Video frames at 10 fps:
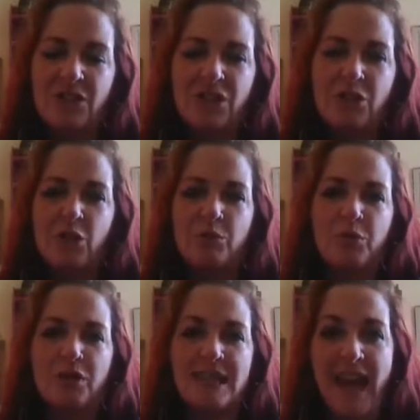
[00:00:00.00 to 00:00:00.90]
To
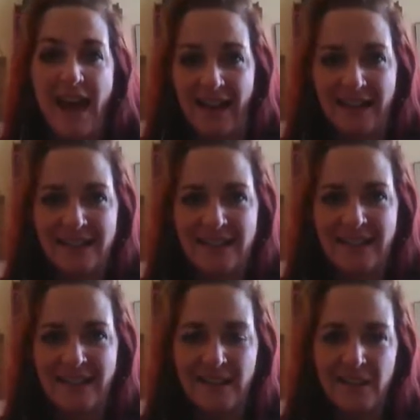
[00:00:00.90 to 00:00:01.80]
protect,
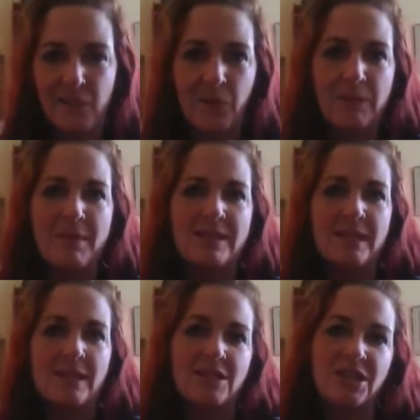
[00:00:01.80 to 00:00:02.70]
we must
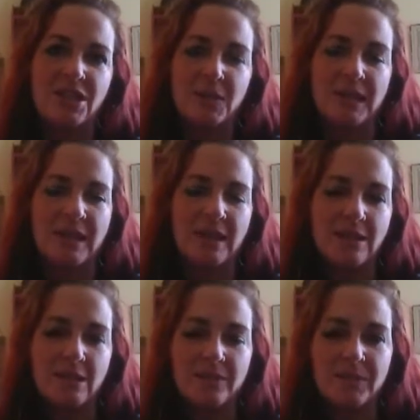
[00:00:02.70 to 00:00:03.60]
continue to
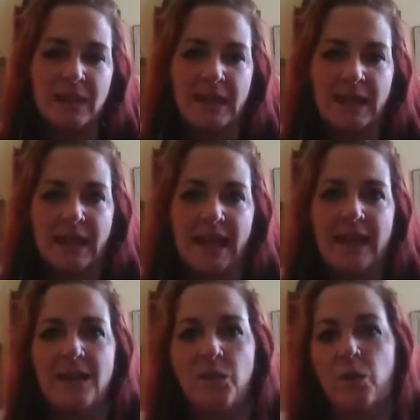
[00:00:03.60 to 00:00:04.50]
heal,
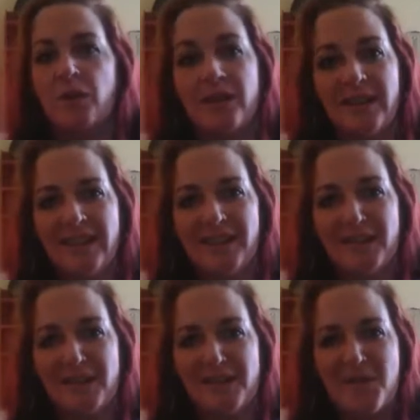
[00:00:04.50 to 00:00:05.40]
and in order to
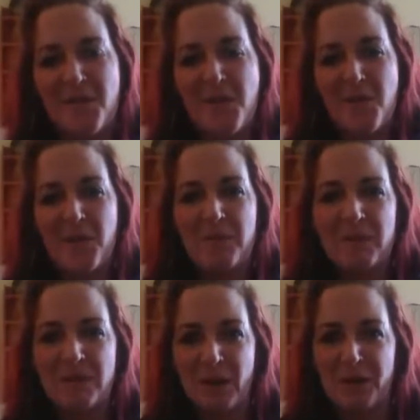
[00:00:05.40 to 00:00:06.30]
heal, we
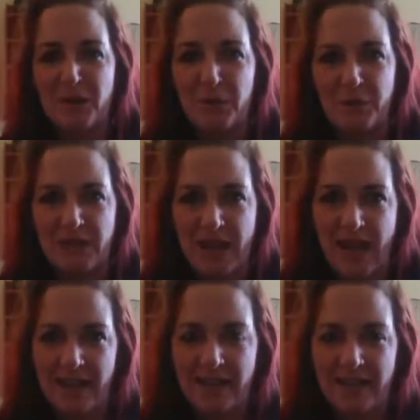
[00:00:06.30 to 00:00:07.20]
must also
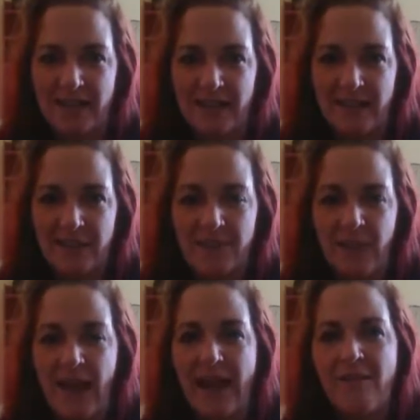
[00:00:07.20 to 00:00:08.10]
protect.
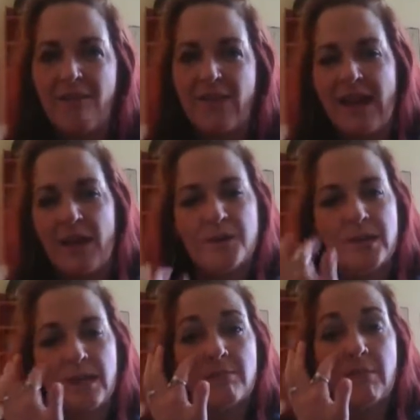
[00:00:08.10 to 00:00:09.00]
I have found
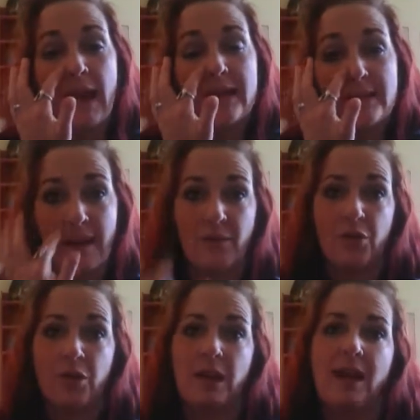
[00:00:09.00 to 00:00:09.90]
in my
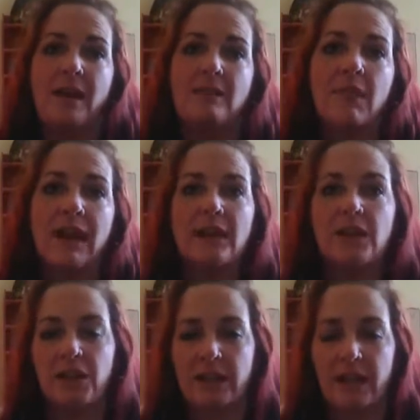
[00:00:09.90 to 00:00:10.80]
discovery and my
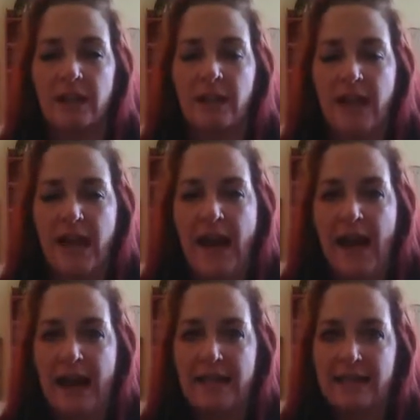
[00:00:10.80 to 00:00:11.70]
learning
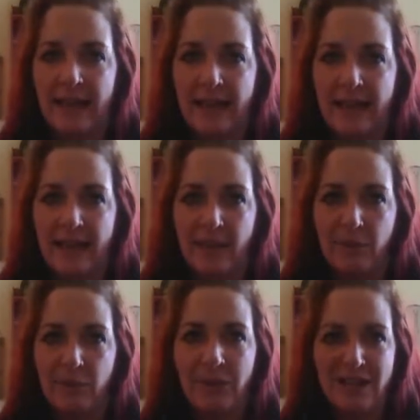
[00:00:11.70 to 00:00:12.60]
as a
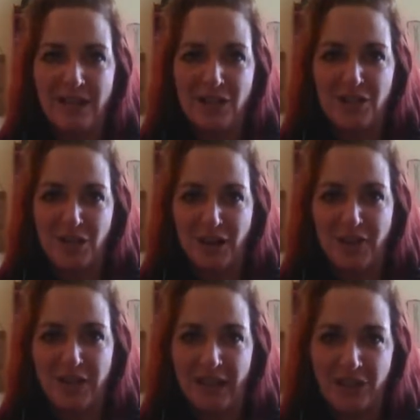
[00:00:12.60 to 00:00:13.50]
practitioner of
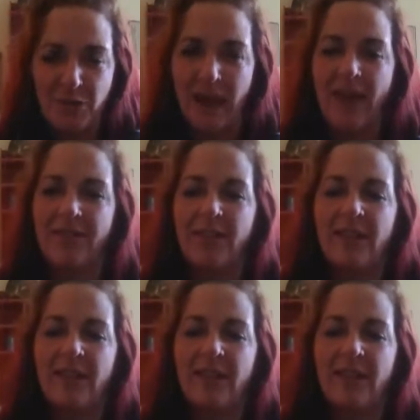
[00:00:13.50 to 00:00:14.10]
the nature path